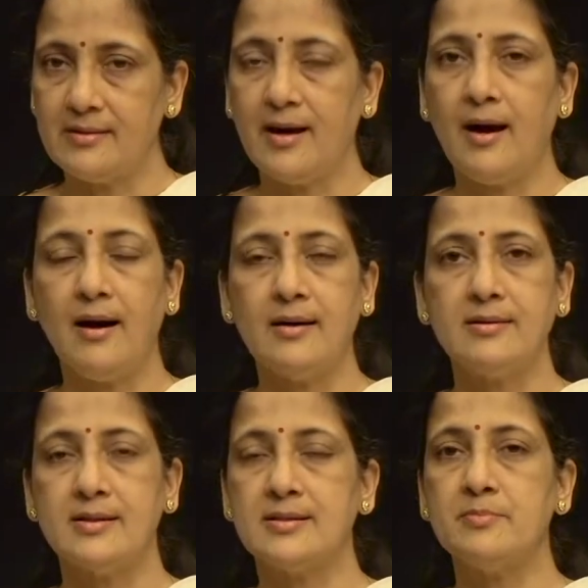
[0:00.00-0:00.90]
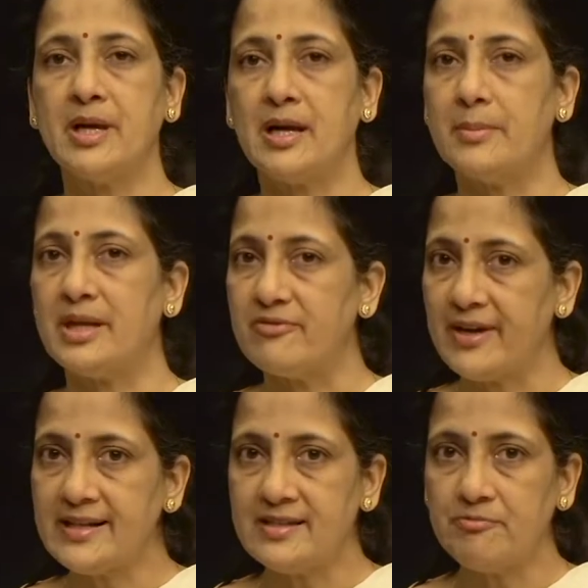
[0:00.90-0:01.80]
The heart doesn't become an
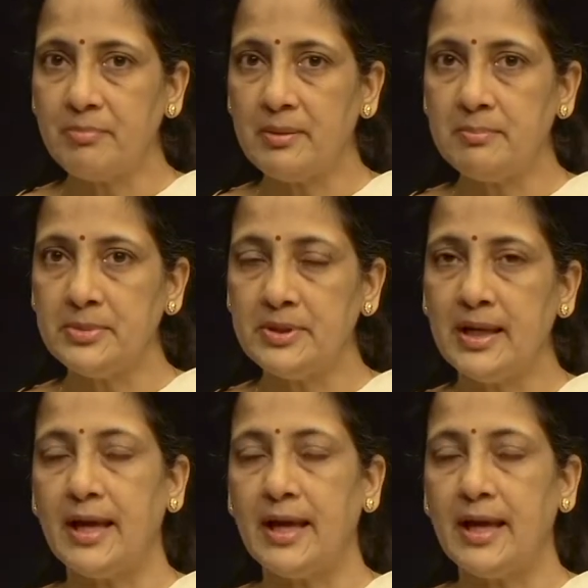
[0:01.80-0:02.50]
effective pump,